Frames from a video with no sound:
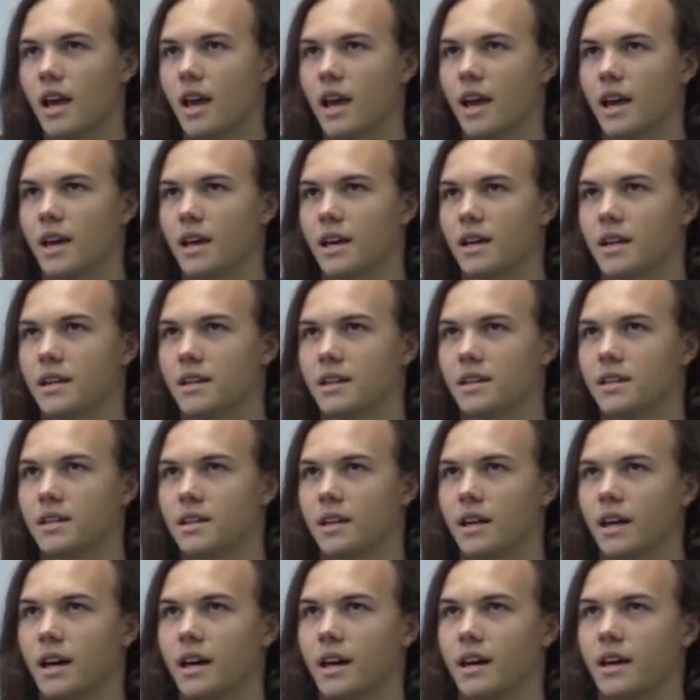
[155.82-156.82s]
And
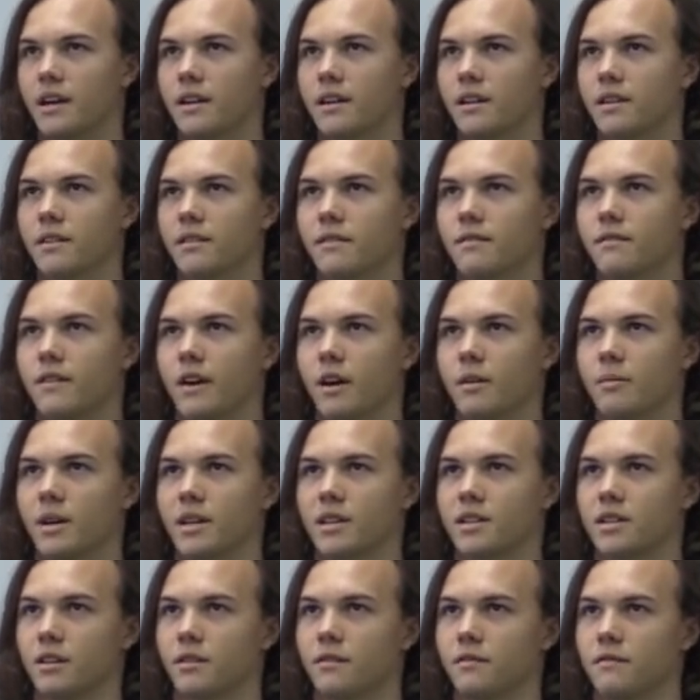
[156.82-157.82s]
I found
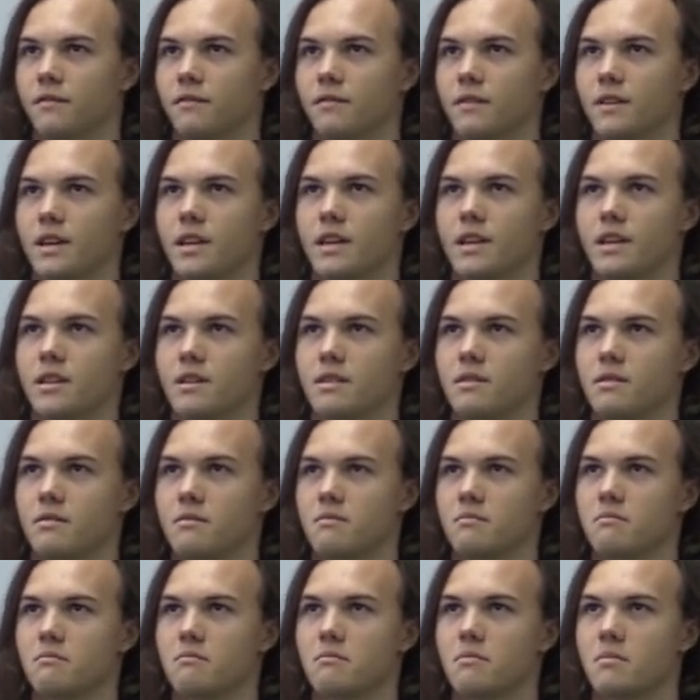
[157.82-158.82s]
myself in
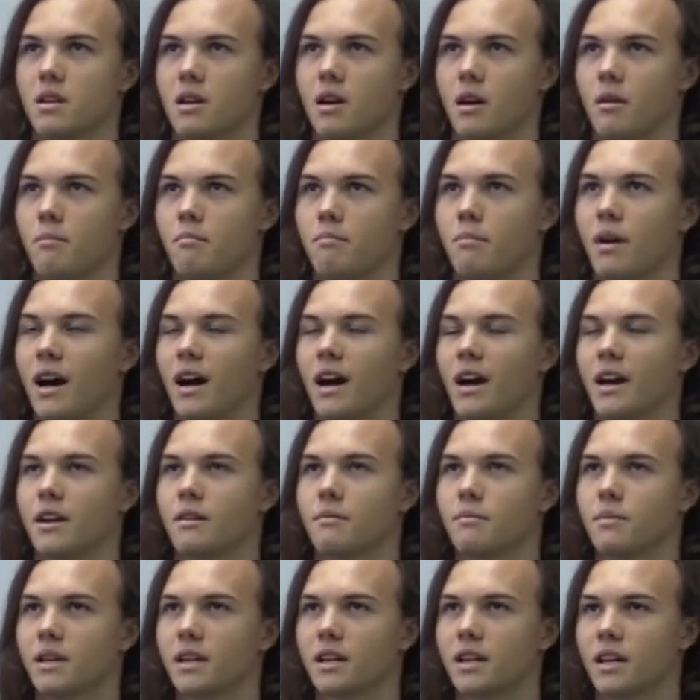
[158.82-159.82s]
a
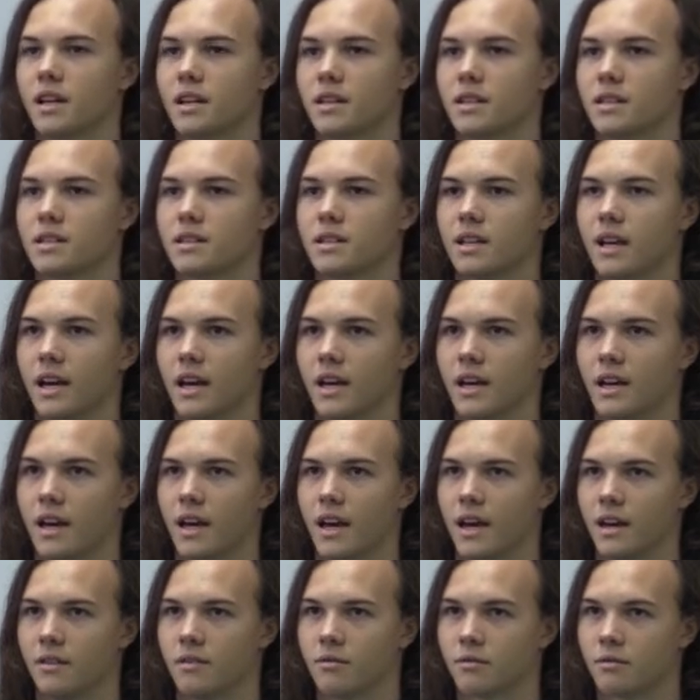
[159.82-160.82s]
bind because I
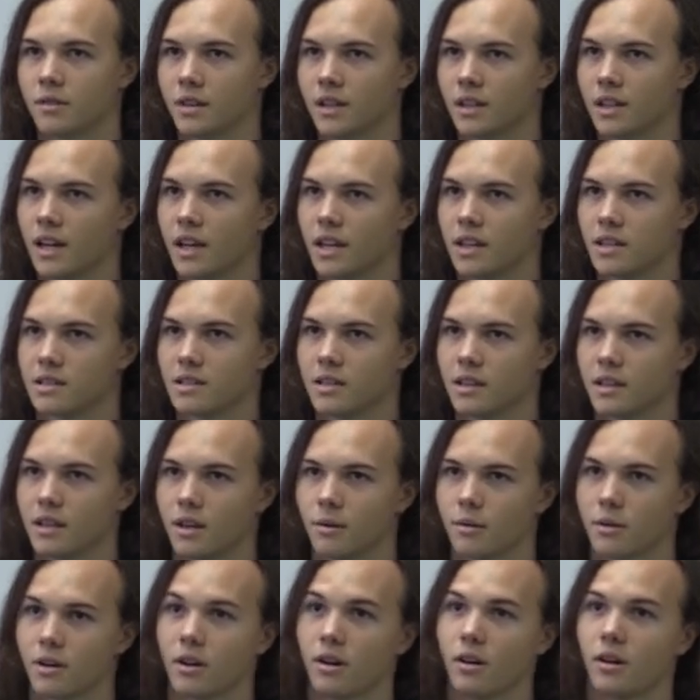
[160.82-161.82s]
hadn't realized that
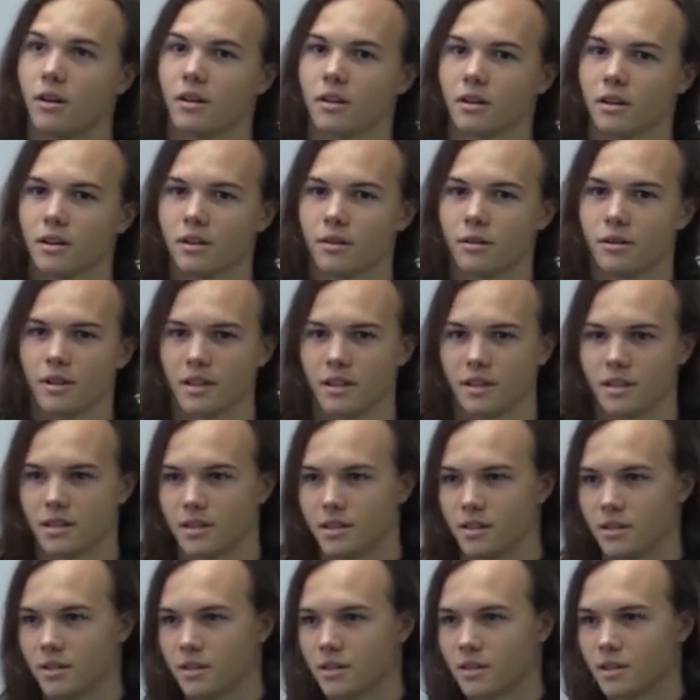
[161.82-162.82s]
they were all going
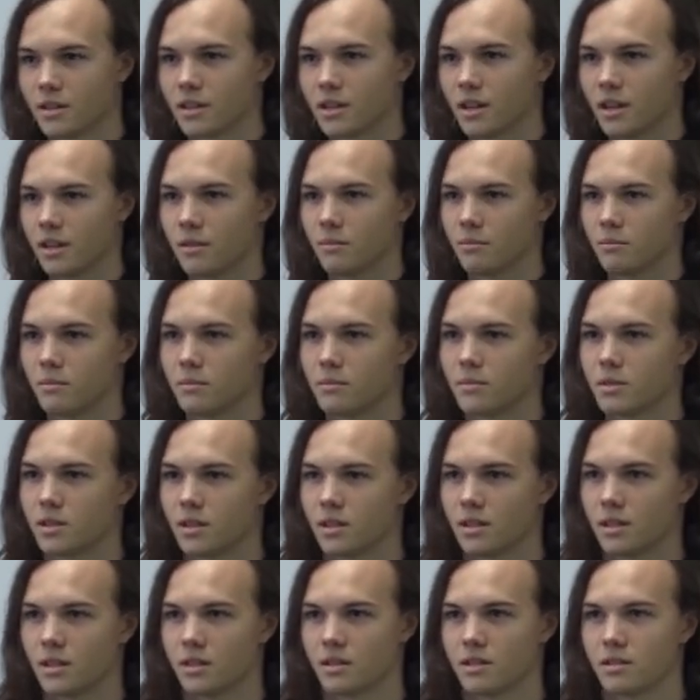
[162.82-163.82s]
to come
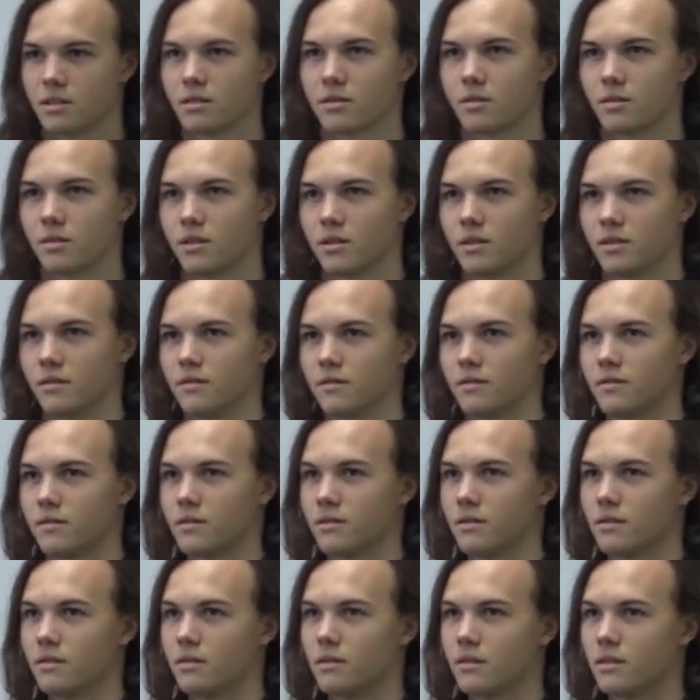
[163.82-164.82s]
to this sort of,
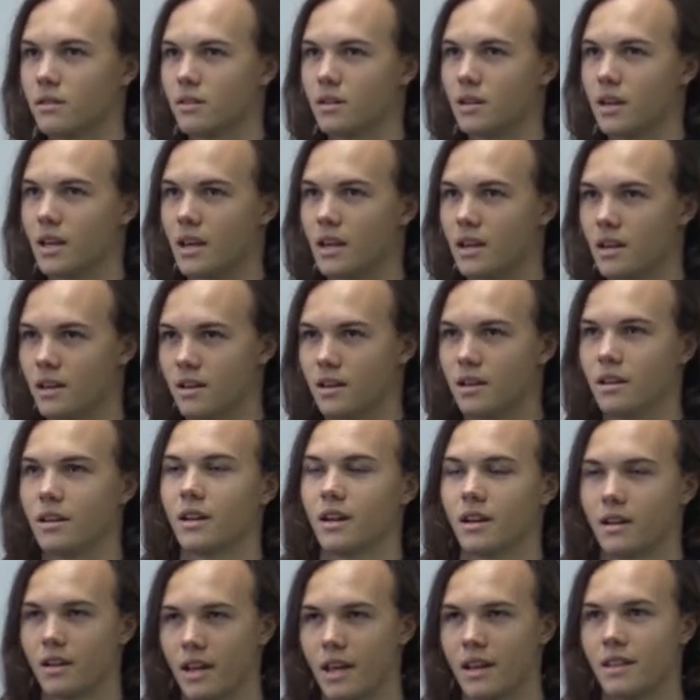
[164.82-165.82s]

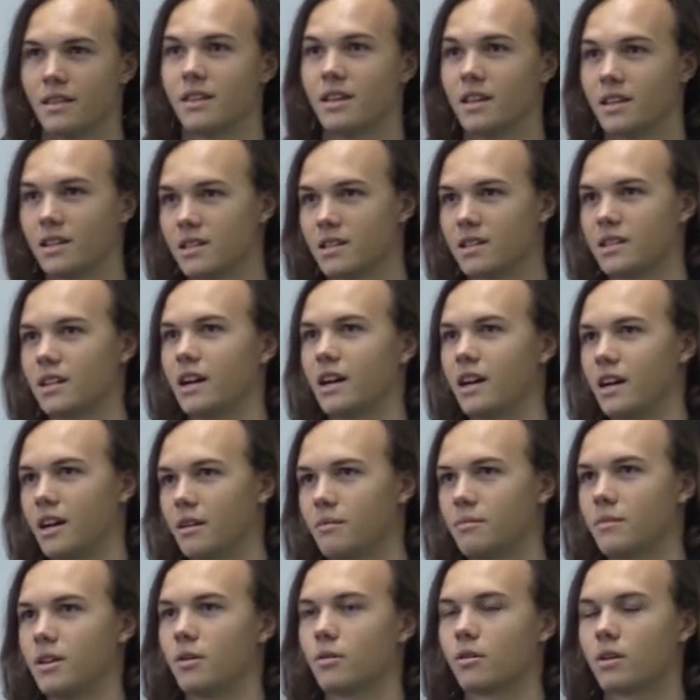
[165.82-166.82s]
like at this
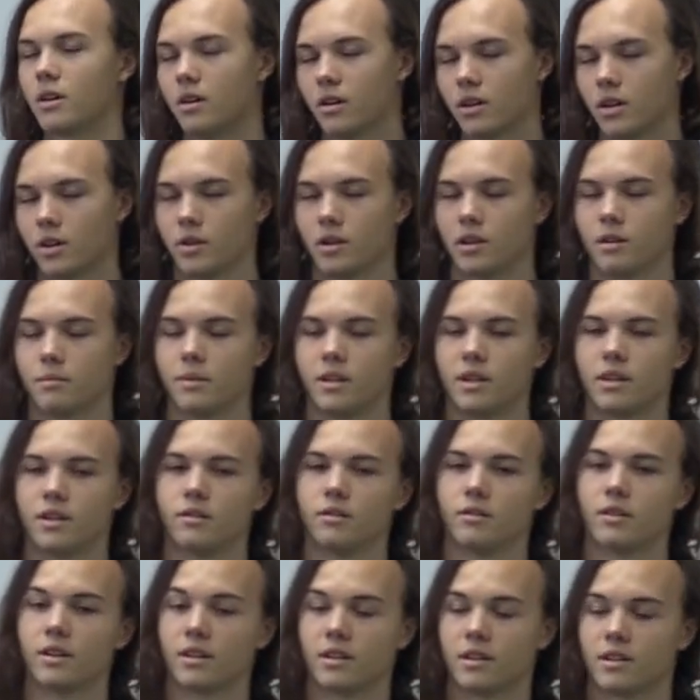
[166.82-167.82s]
time, they were all going to be
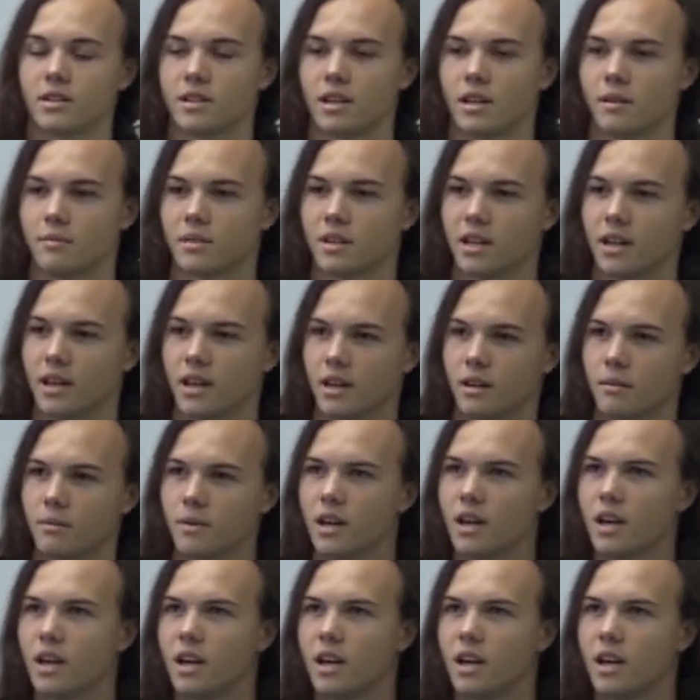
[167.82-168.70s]
due me at the same time.